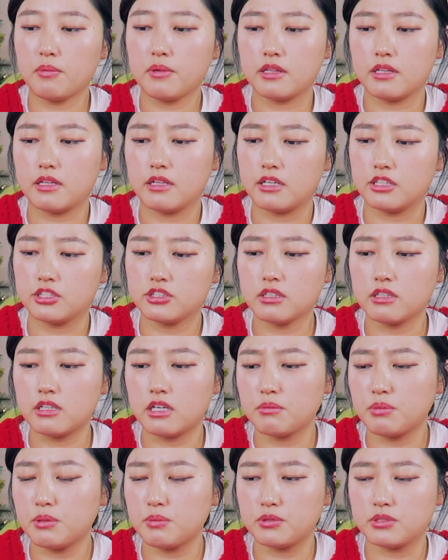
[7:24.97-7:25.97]
And actually, a lot
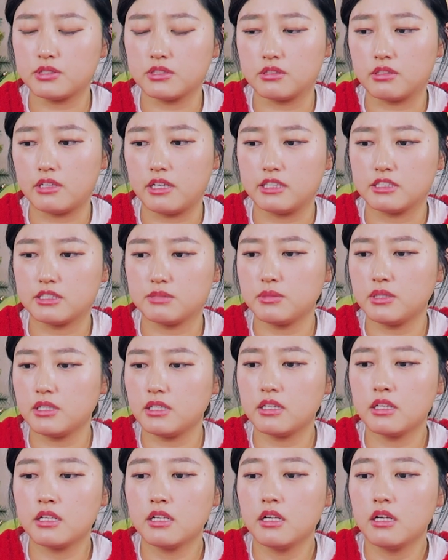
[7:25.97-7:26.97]
of people still ask me.